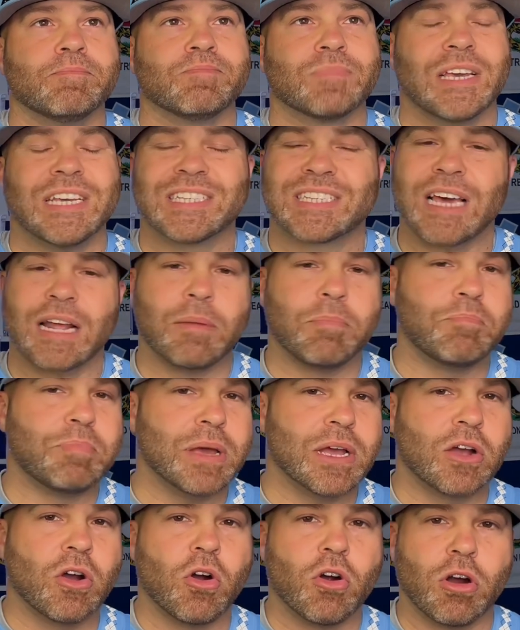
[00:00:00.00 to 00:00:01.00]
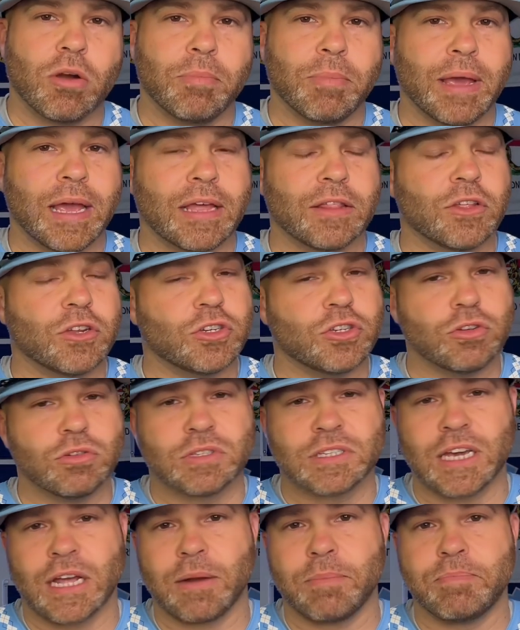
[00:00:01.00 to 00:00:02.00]
He's got a big arm, man. The
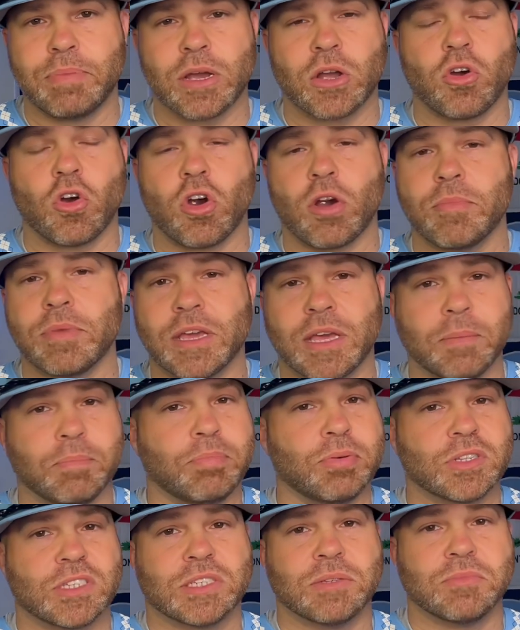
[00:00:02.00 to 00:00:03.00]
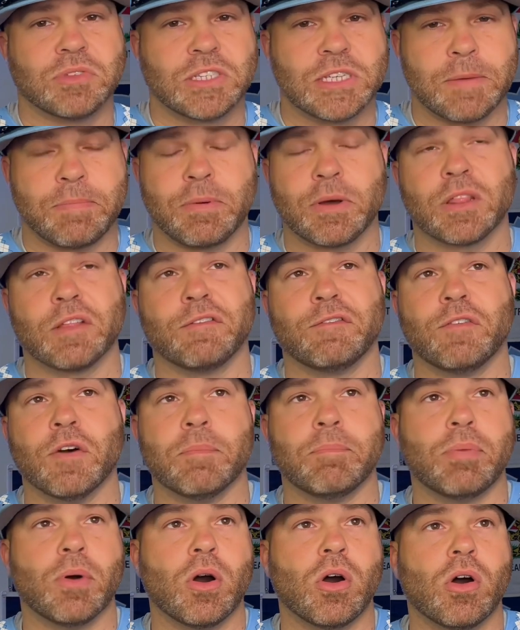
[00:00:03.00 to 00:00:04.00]
dude's got a big arm. He can put some zip on the
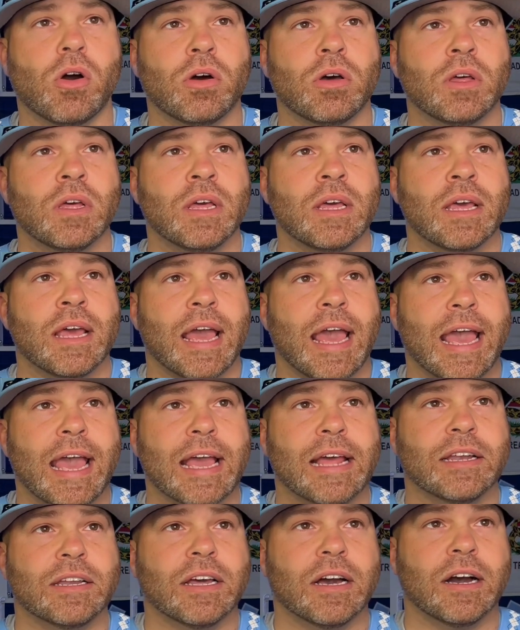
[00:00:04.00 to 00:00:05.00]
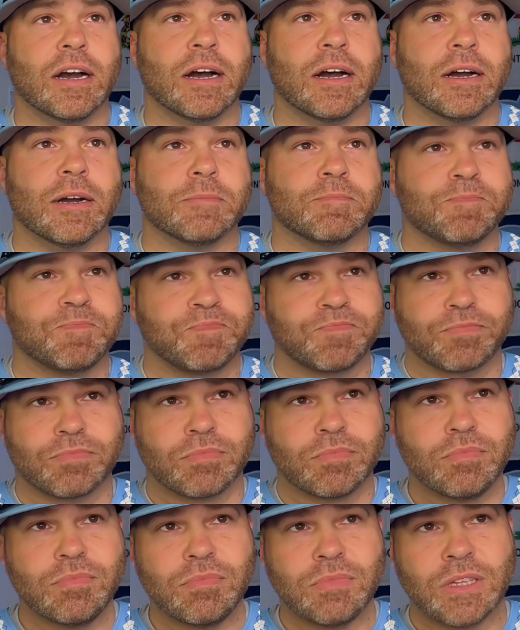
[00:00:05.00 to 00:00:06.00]
football. And,
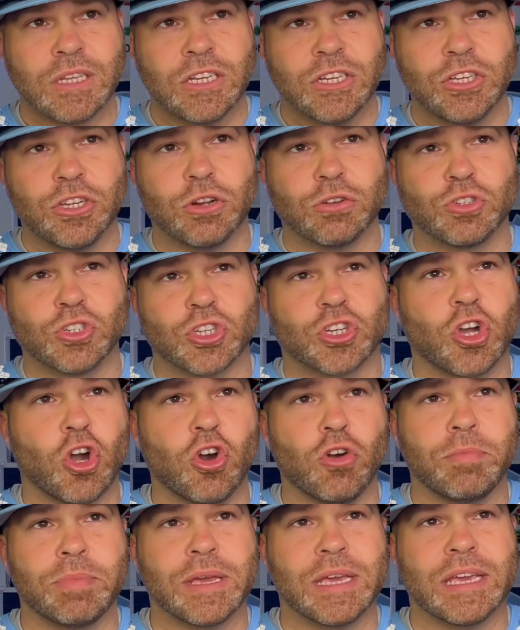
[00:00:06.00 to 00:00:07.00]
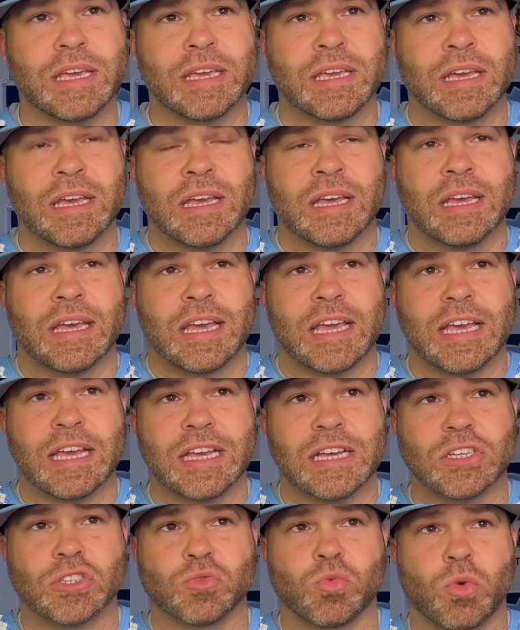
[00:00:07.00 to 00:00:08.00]
Jacolby
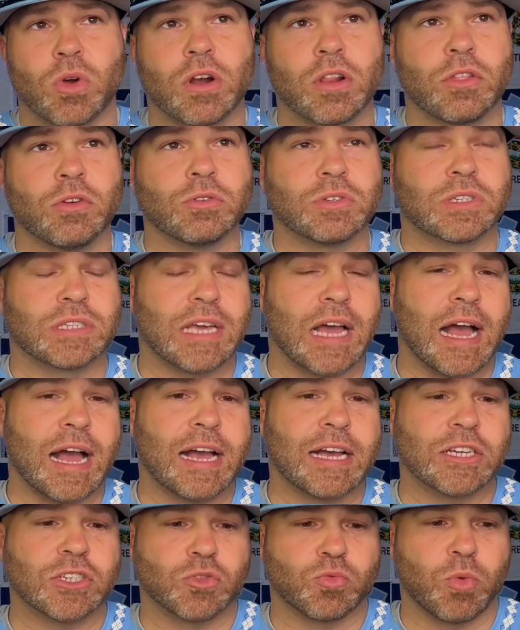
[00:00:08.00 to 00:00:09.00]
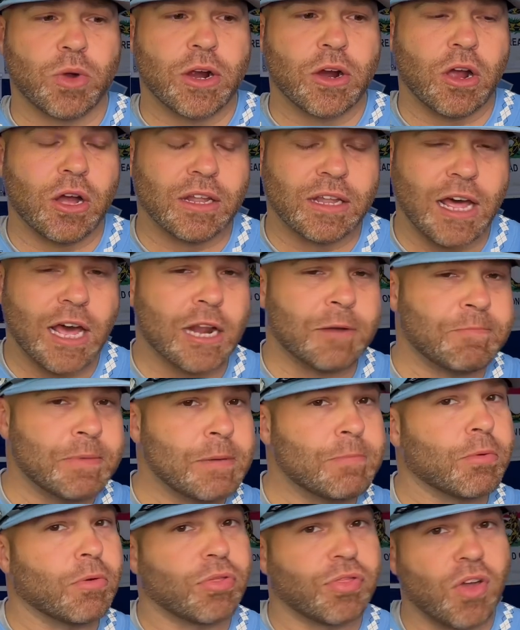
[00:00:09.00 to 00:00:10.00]
is one of those guys where a lot of
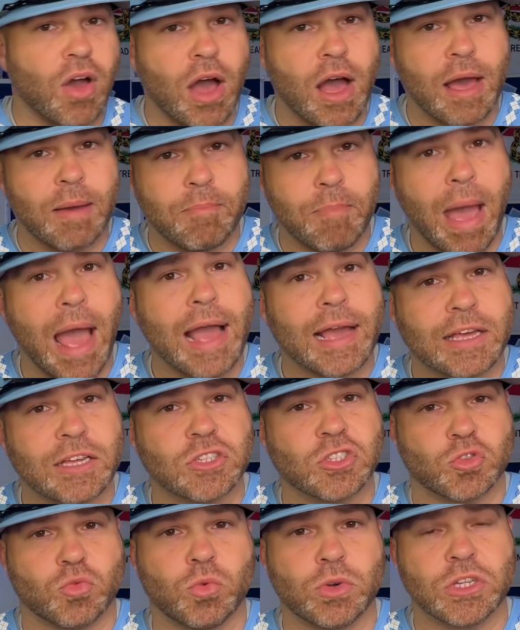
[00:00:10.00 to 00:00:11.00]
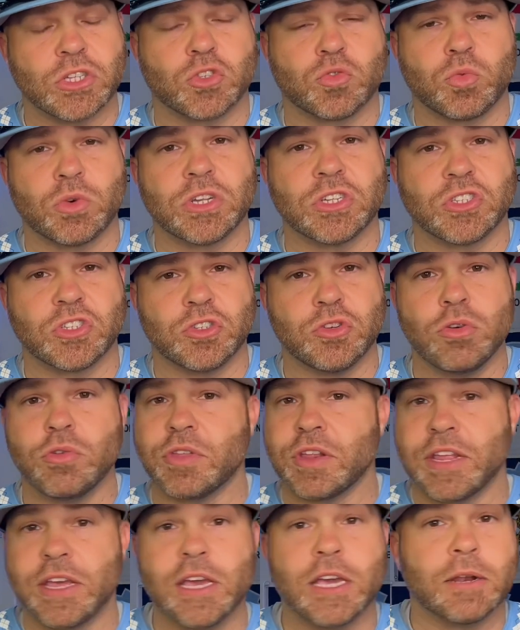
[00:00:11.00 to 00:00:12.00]
people thought back in 2022
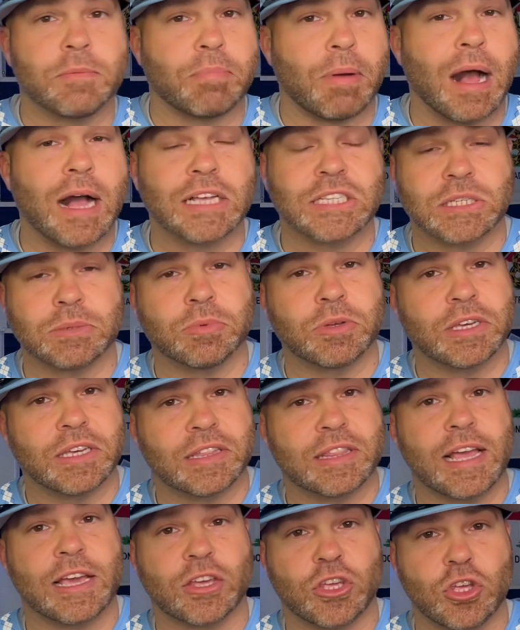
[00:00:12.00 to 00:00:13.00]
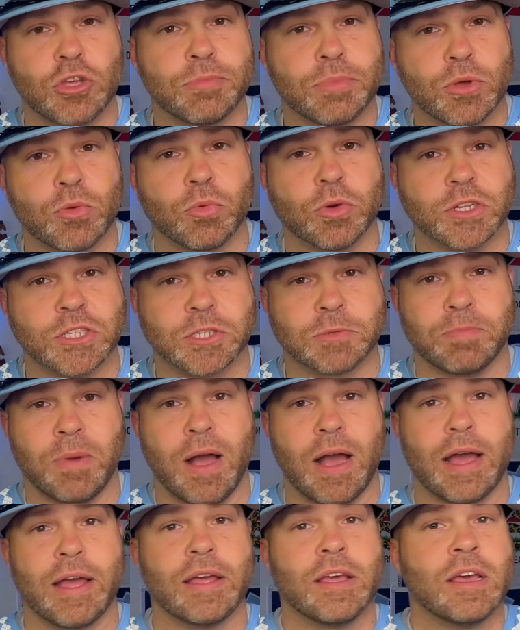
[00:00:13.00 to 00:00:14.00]
that he could possibly get that QB1
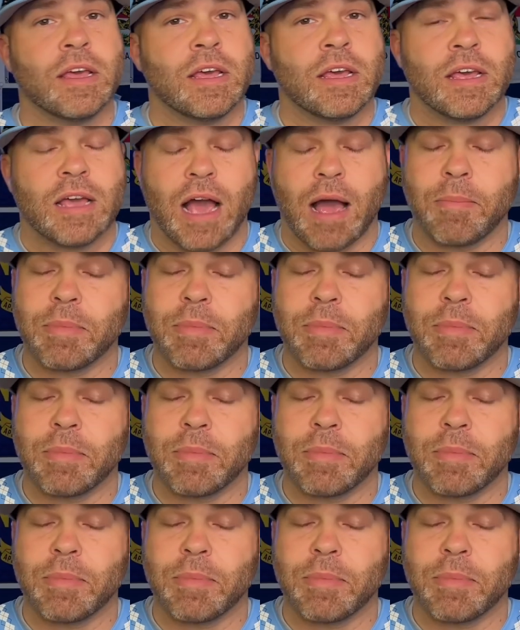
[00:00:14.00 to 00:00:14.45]
spot. I